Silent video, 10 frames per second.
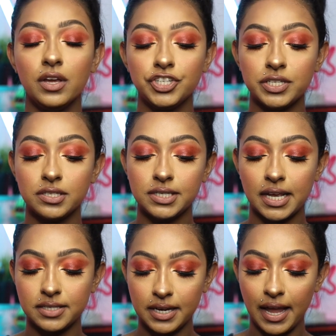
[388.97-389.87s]
just
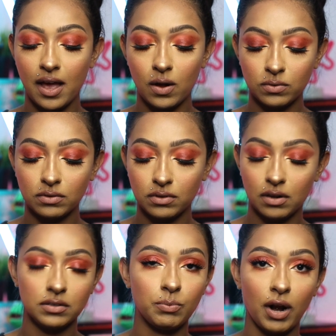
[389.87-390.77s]
testing out
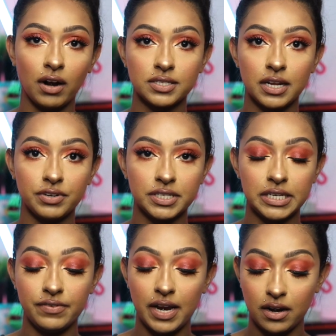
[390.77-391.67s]
the products I
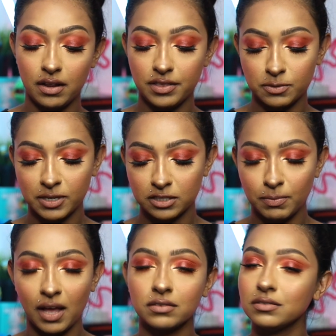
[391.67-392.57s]
received in this month's
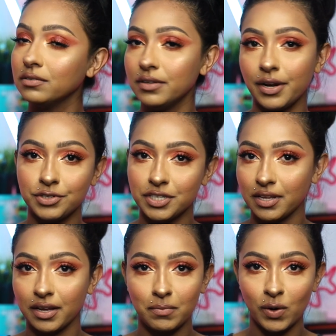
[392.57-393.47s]
box, you know, just
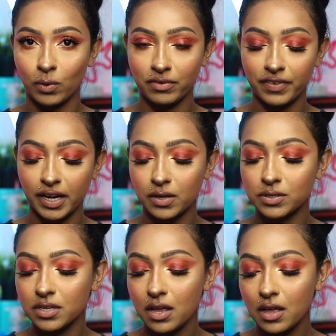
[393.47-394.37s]
like my normal videos